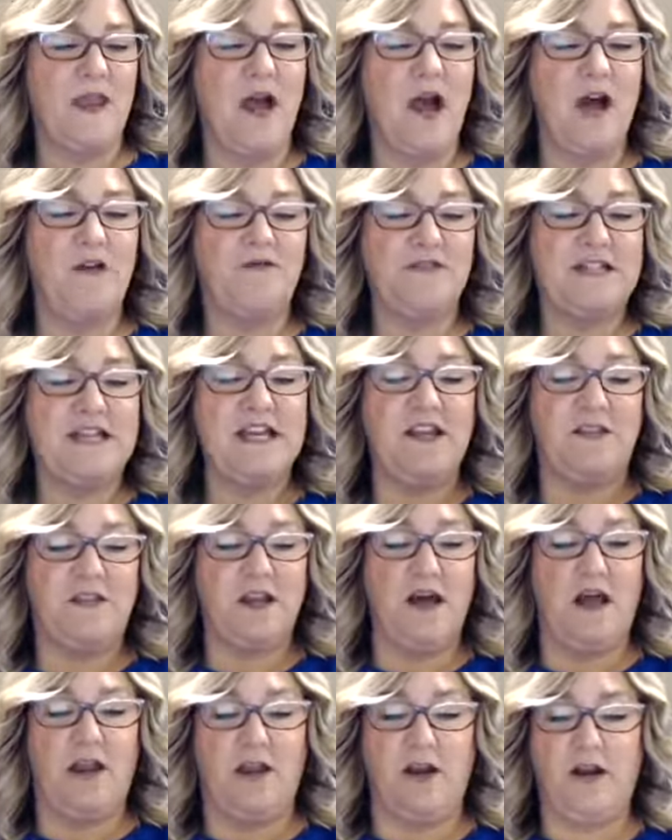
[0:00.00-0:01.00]
of teeth
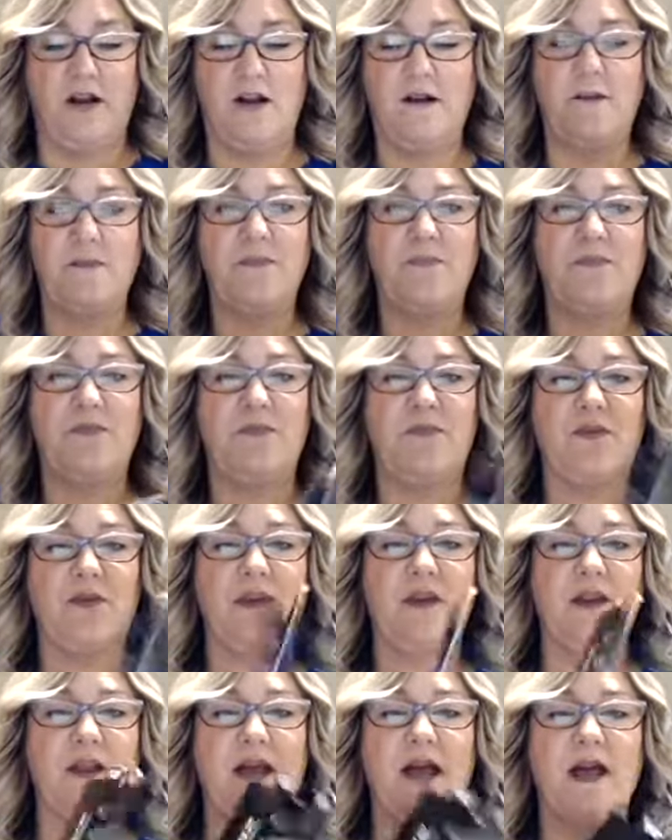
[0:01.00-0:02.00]
color
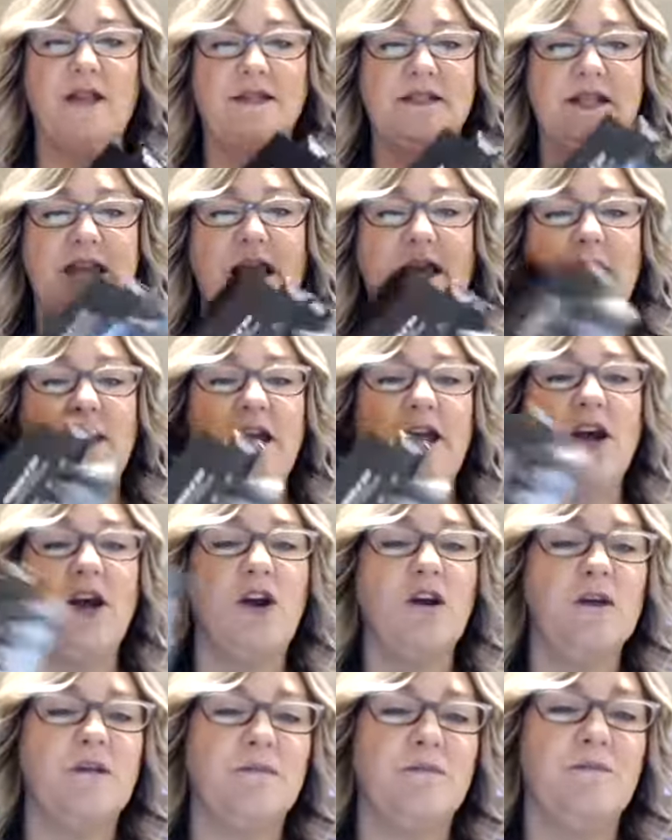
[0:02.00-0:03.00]
and said,
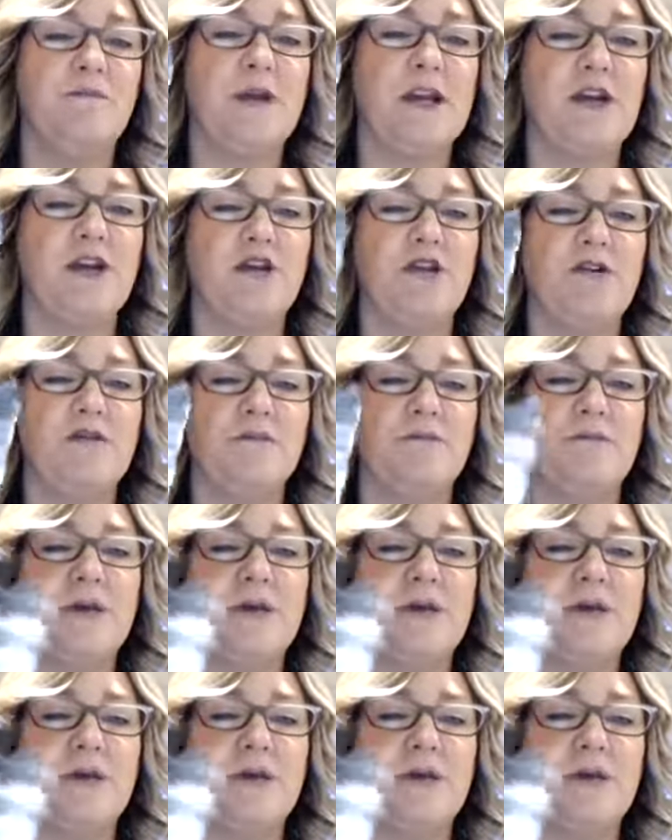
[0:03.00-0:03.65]
here, pick your